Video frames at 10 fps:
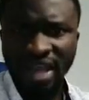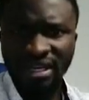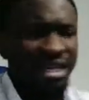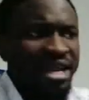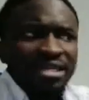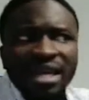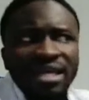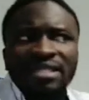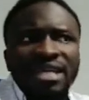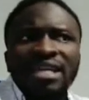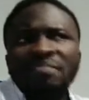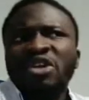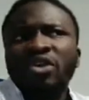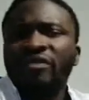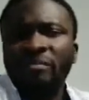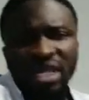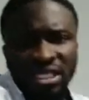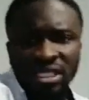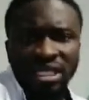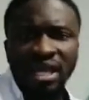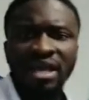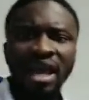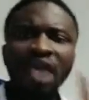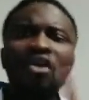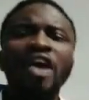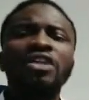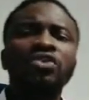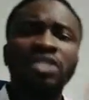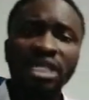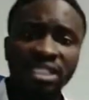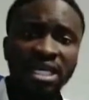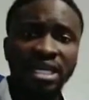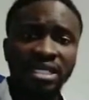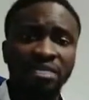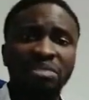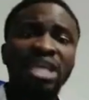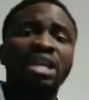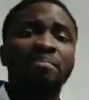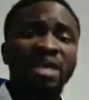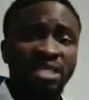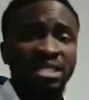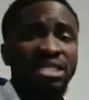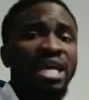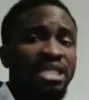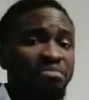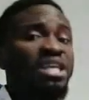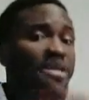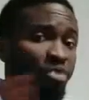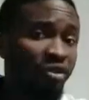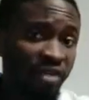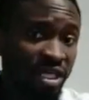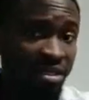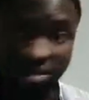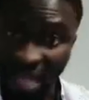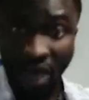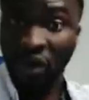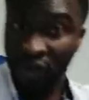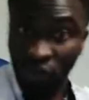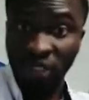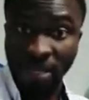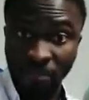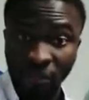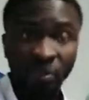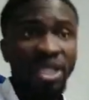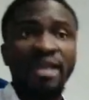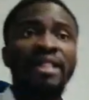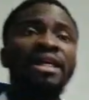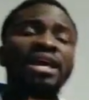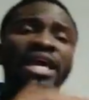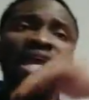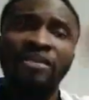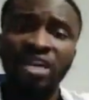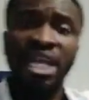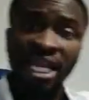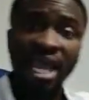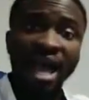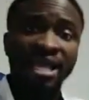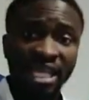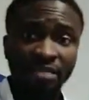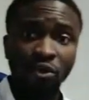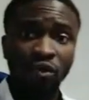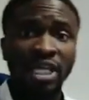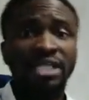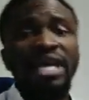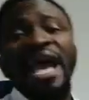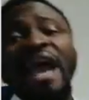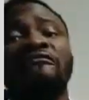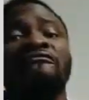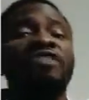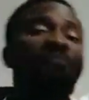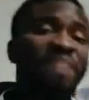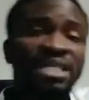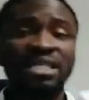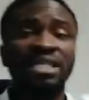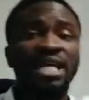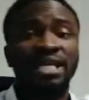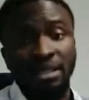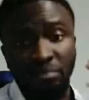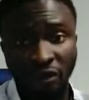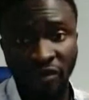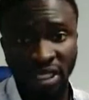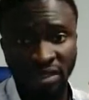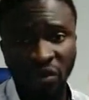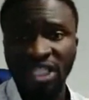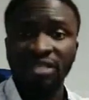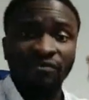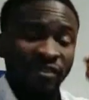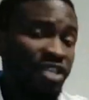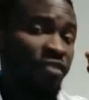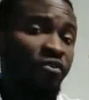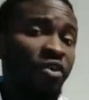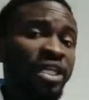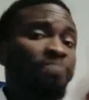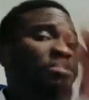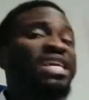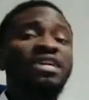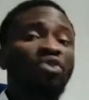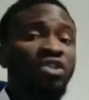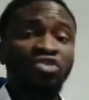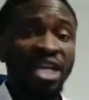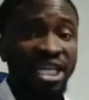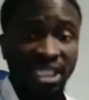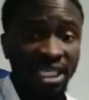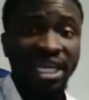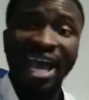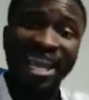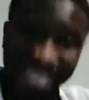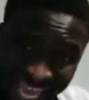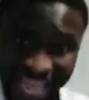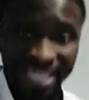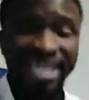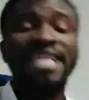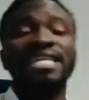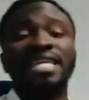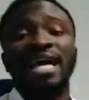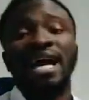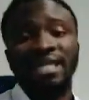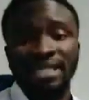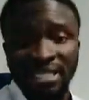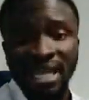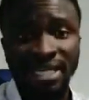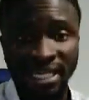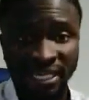He doesn't understand the meaning of a messenger. According to sectarians, being a messenger is being a prophet. According to them. Even in their hadith book, they say every messenger is a prophet, which is, first of all, the biggest contradiction, again, in their understanding.